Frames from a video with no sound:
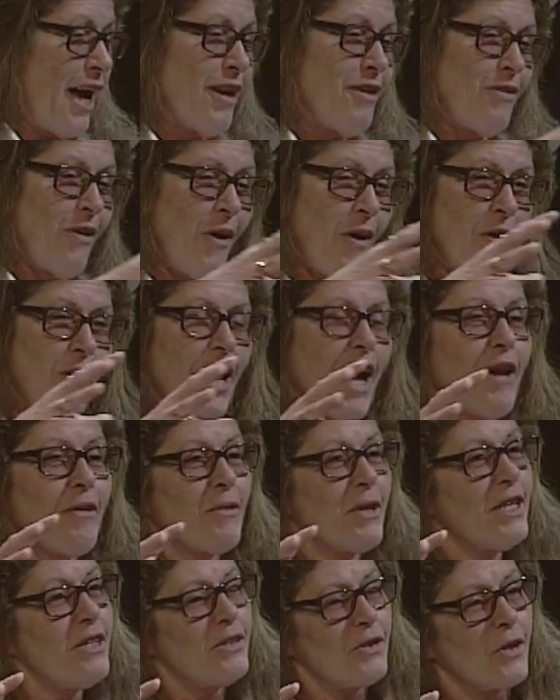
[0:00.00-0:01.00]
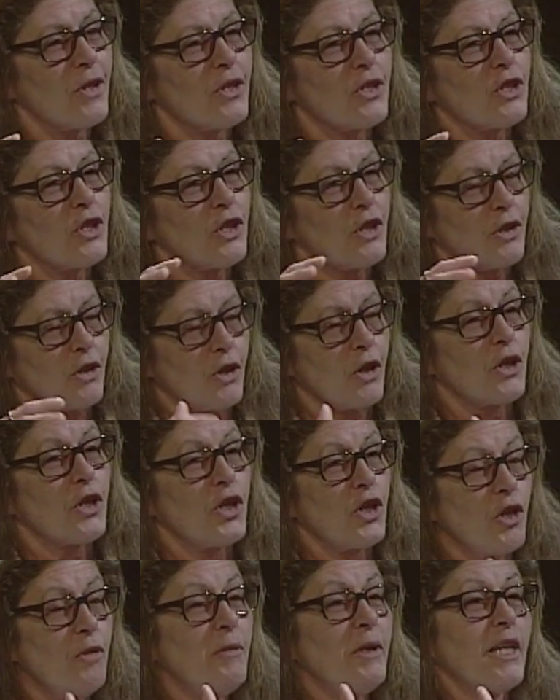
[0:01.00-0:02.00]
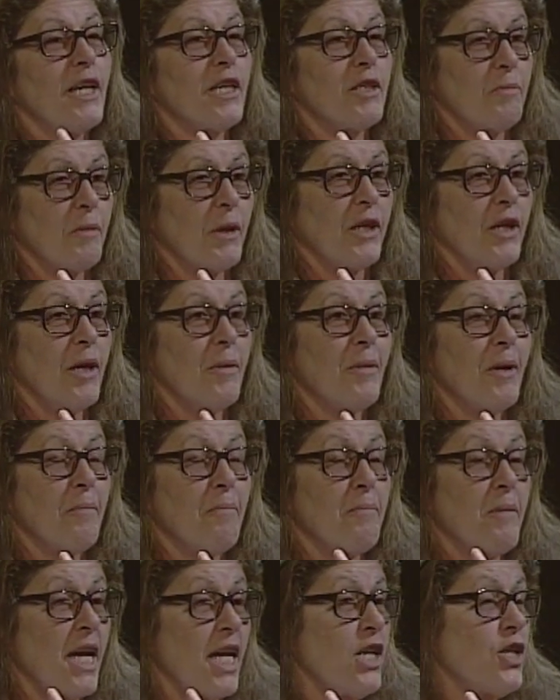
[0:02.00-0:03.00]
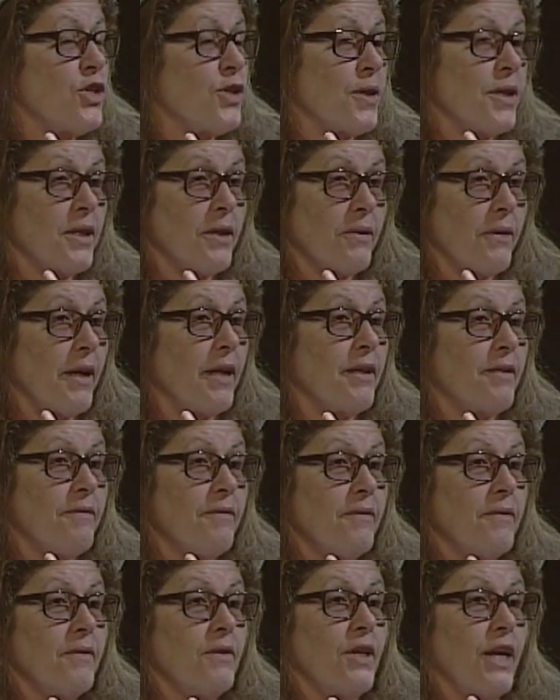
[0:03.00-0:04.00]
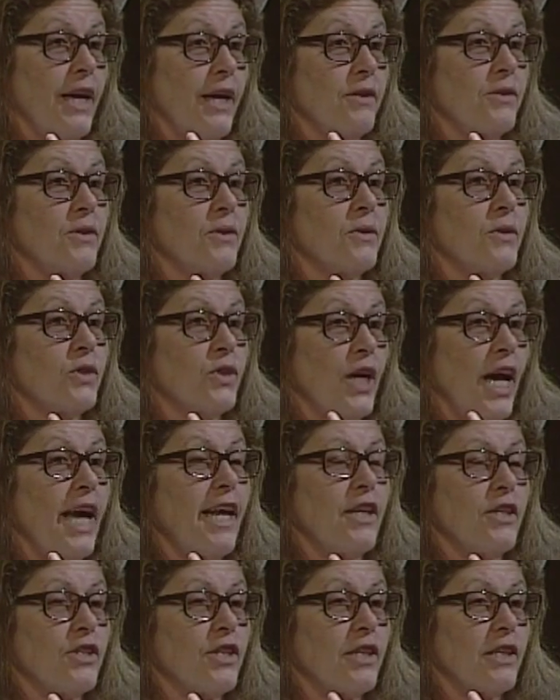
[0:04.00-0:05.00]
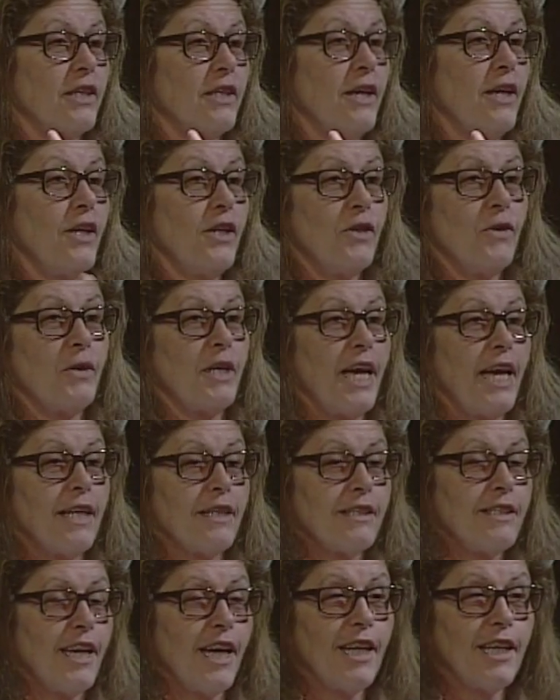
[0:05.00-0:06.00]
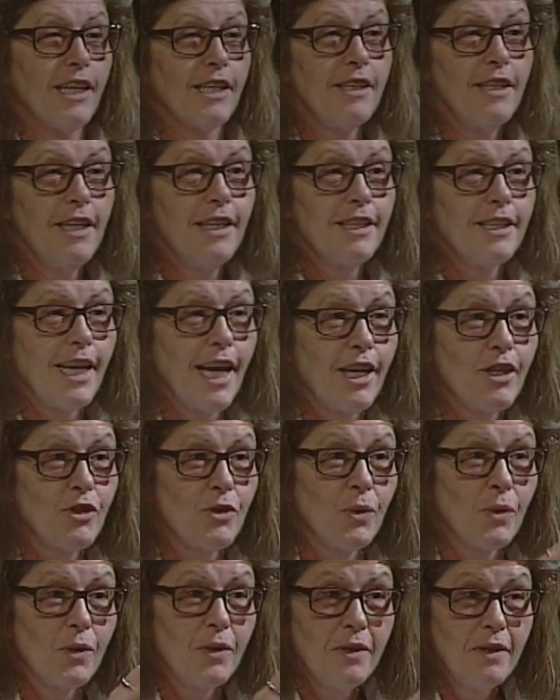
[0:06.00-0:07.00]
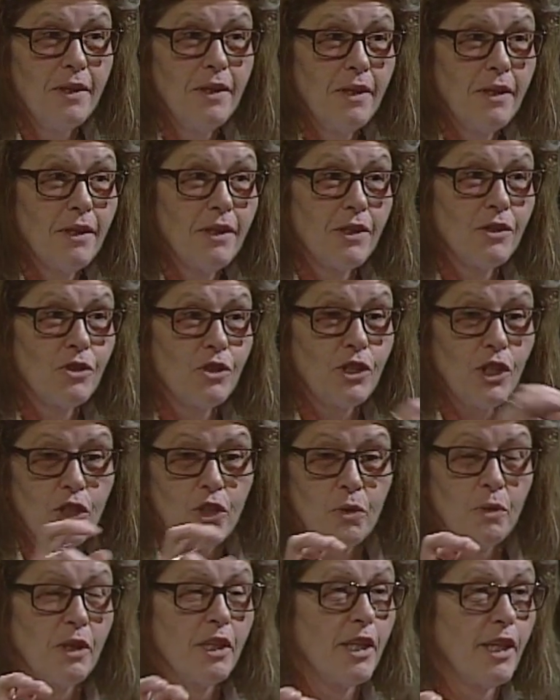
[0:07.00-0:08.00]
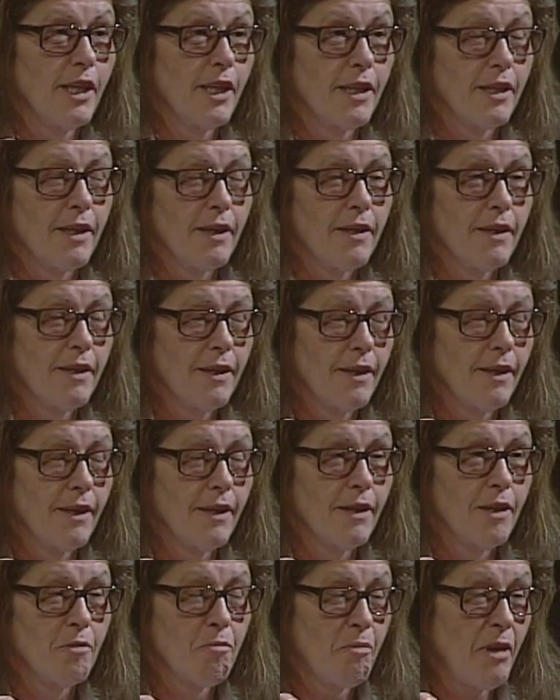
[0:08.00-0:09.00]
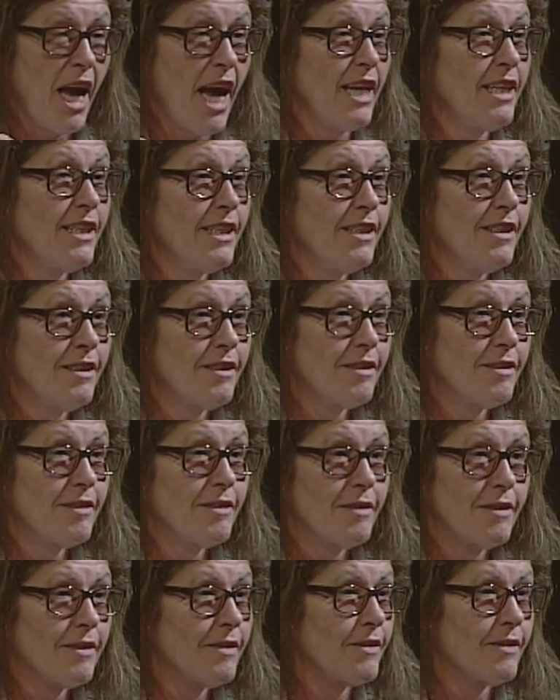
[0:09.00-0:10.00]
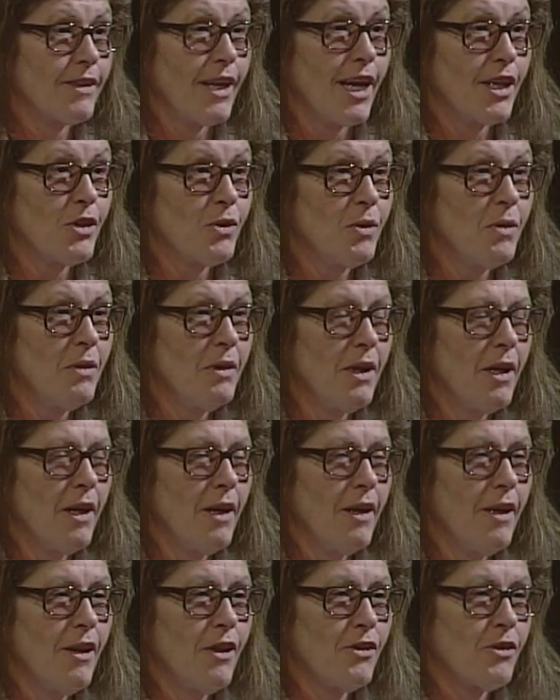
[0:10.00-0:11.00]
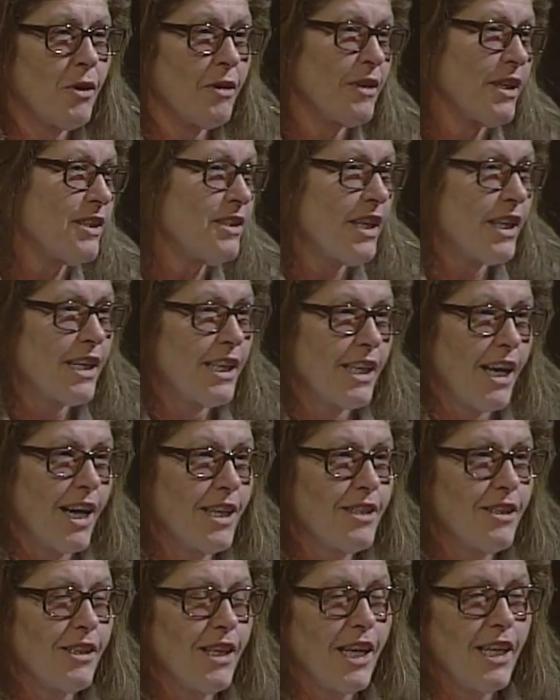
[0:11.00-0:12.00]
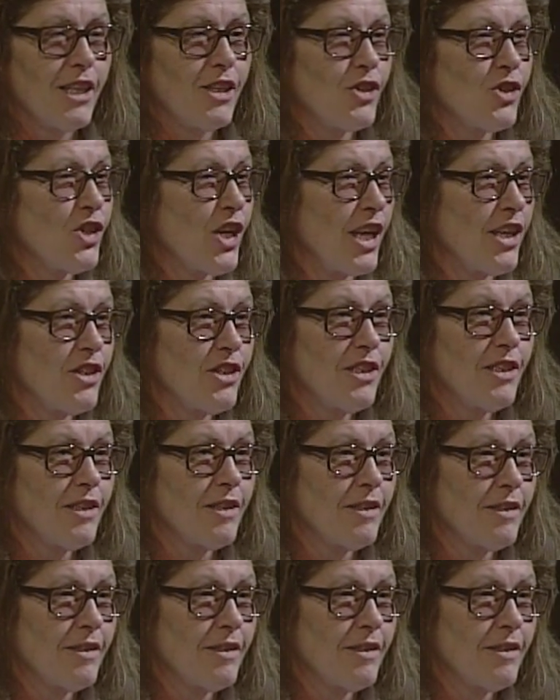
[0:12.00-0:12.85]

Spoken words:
of all that research, curcumin has become a major integrative cancer strategy. You can't take a natural constituent and patent it. It's natural. So unless they can isolate it and change it,